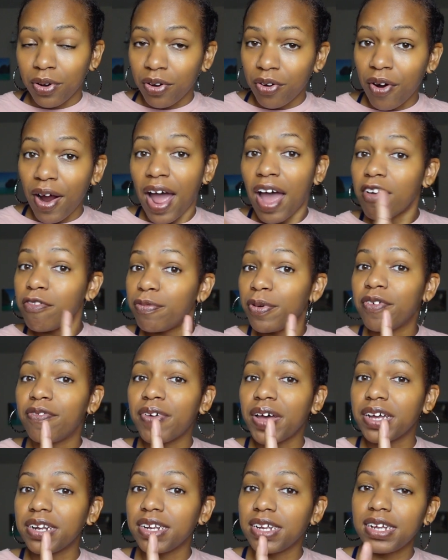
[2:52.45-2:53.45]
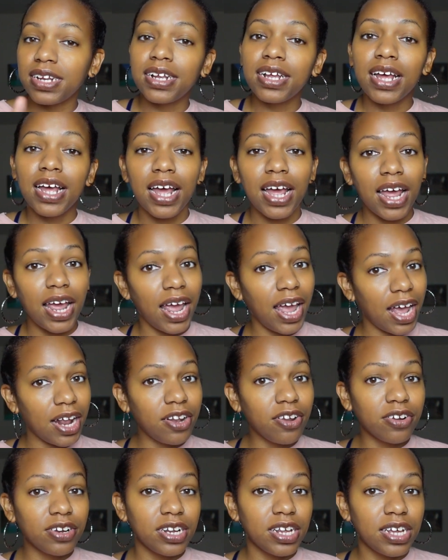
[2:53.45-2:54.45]
craft perfected and
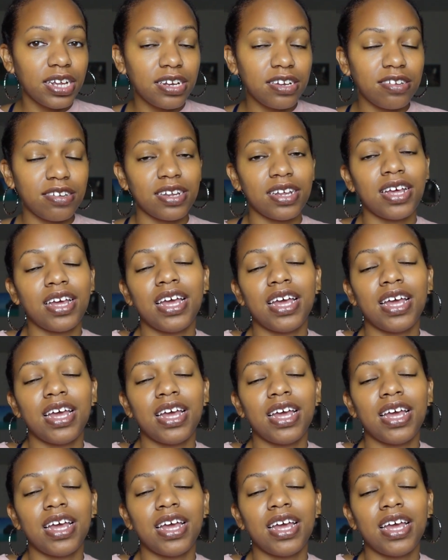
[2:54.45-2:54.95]
your niche.